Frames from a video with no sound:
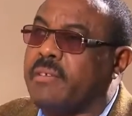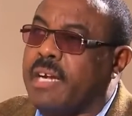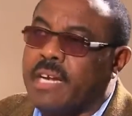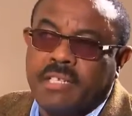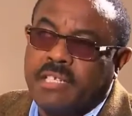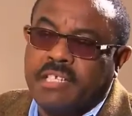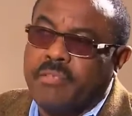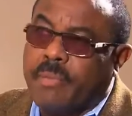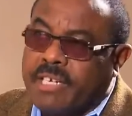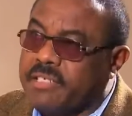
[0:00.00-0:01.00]
I did it
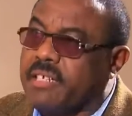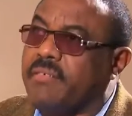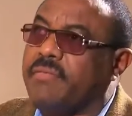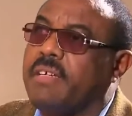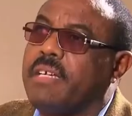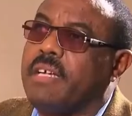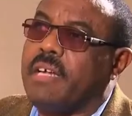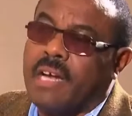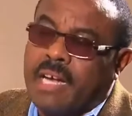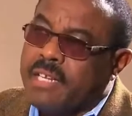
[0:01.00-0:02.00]
myself.
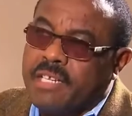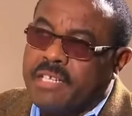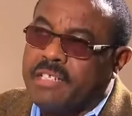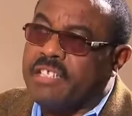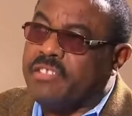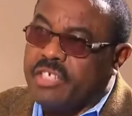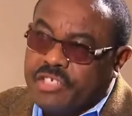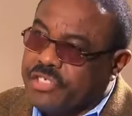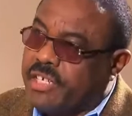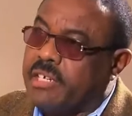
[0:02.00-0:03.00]
I did it
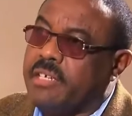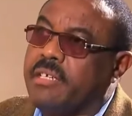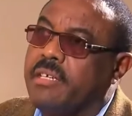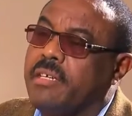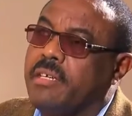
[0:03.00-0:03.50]
intentionally